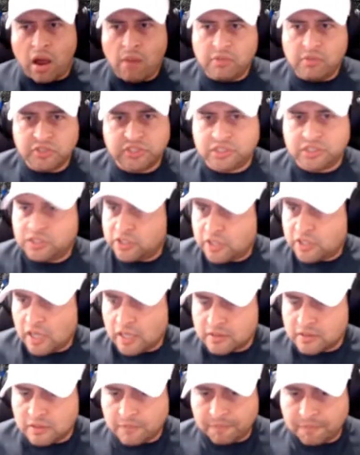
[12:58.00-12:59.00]
much is it going to
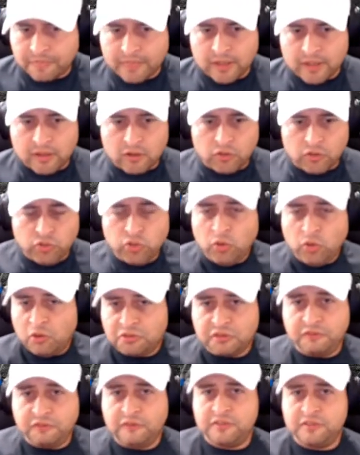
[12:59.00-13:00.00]
cost?
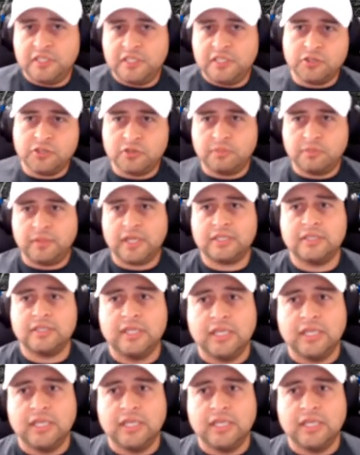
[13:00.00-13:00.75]
North of $1,500,